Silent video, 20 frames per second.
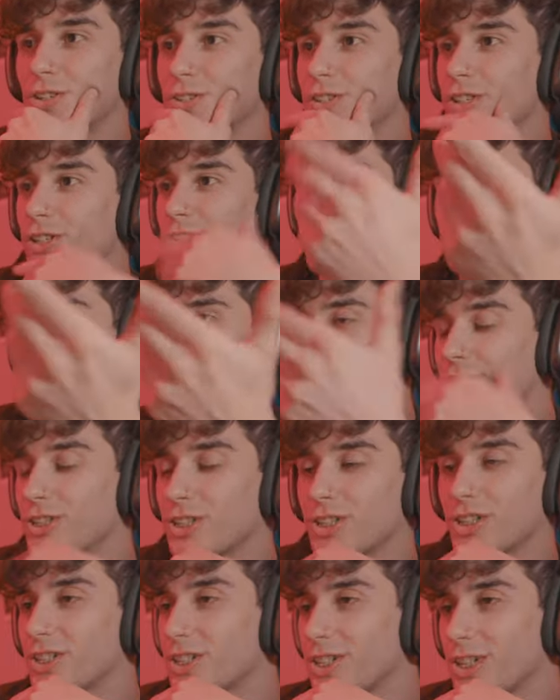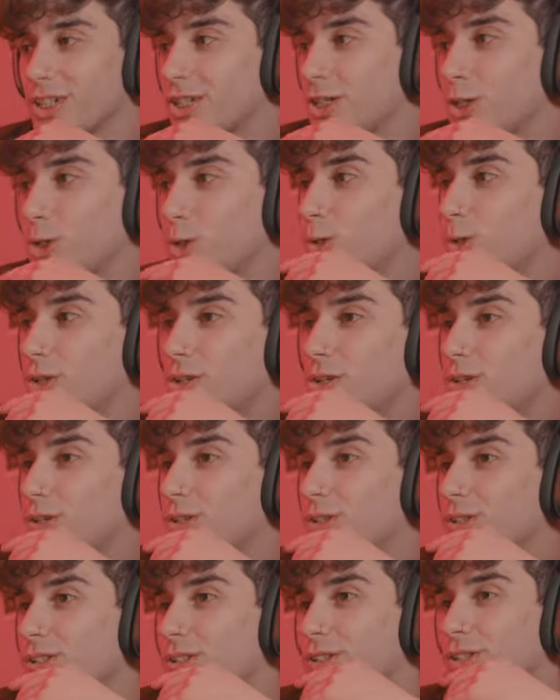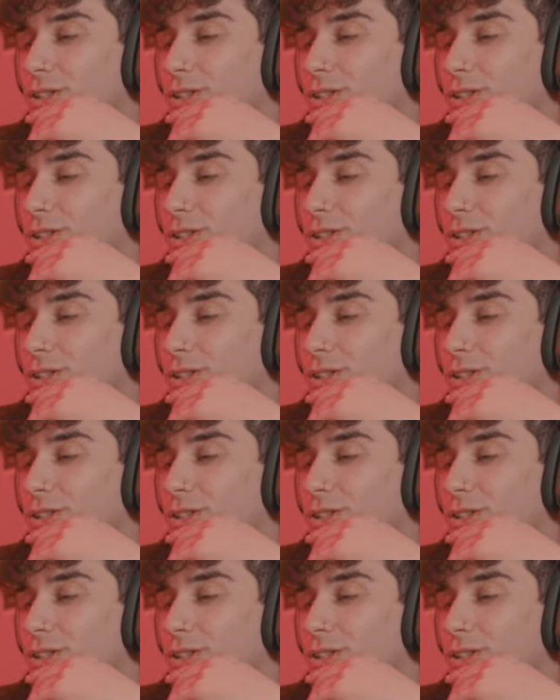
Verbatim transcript: her and they just want John. I